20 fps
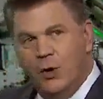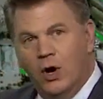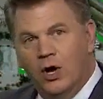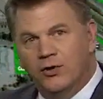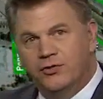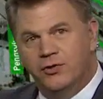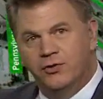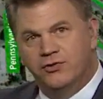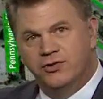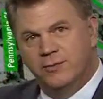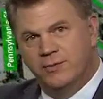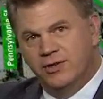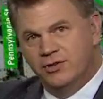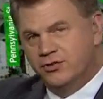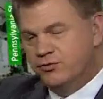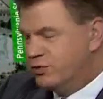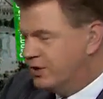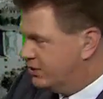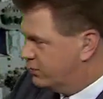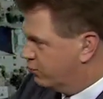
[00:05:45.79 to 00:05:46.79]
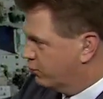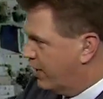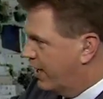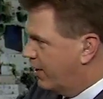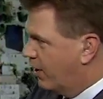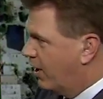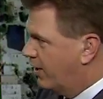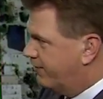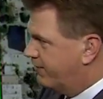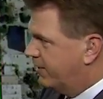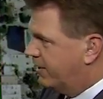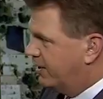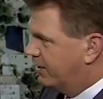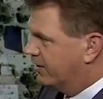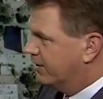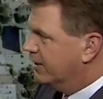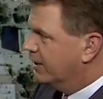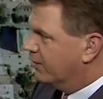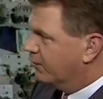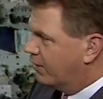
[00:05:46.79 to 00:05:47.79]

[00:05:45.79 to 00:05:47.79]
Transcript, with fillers: Also, some of the streets right off of here,